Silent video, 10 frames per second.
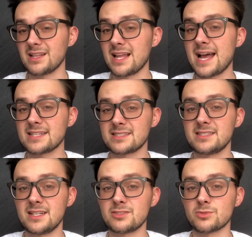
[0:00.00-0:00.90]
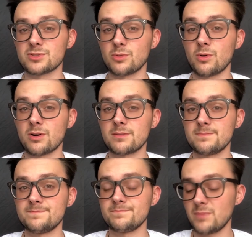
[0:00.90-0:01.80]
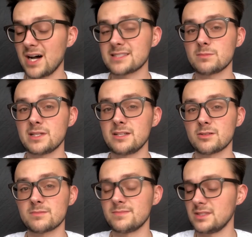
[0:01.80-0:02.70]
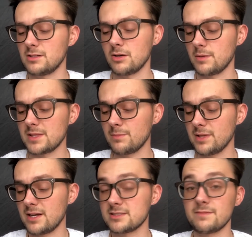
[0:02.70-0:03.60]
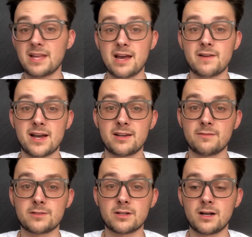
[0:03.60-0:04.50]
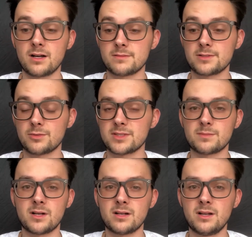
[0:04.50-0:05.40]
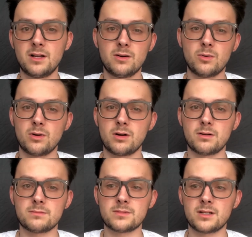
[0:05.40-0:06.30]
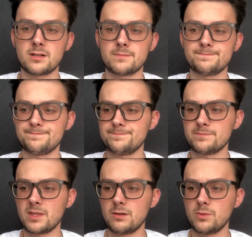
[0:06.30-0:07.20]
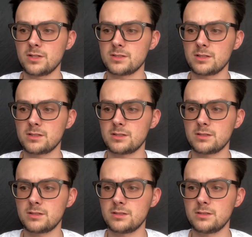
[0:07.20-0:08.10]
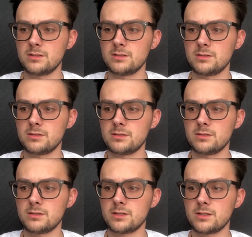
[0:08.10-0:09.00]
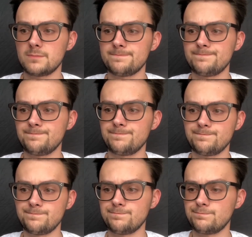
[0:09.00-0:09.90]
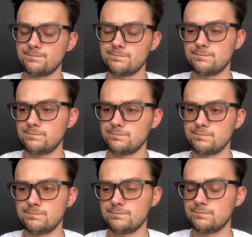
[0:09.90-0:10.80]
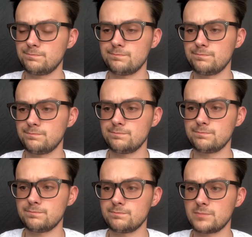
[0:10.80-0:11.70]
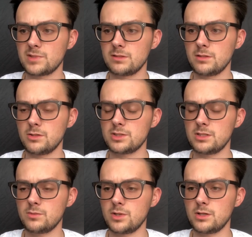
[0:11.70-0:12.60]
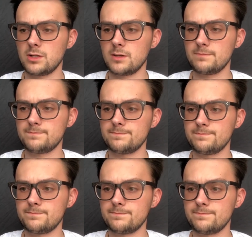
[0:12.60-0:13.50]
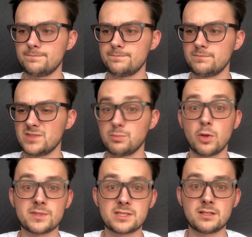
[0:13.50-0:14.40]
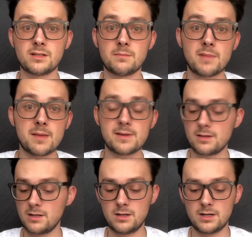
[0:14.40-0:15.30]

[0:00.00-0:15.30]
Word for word: a last ditch resort, possibly, or, you know, I mean, the players, if they have high enough charisma or, what is it? Oh, geez, what do you call it? Diplomacy, maybe.